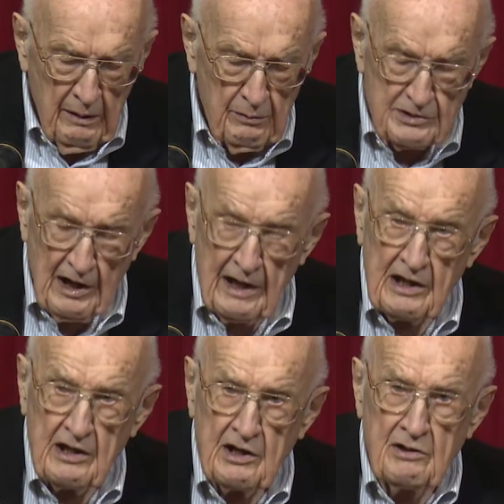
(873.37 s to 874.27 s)
which I
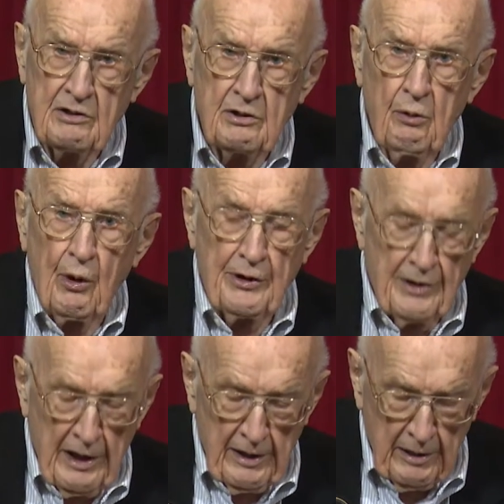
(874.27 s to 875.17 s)

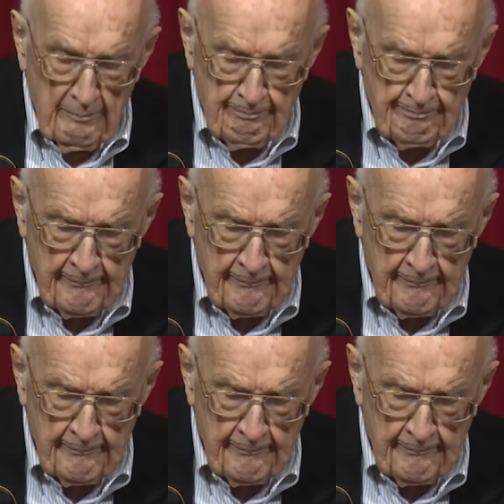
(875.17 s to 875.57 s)
coordinated.